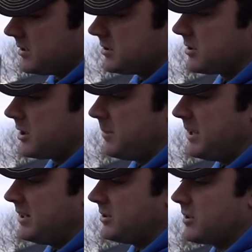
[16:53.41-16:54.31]
so it's going to
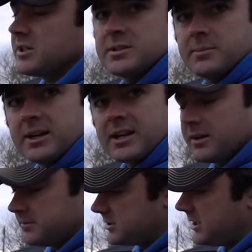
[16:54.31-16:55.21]
be interesting when it
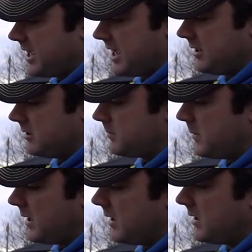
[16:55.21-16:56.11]
comes to the end.
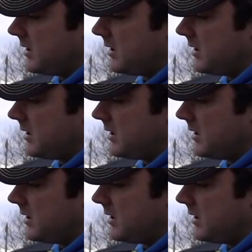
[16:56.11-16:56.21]
But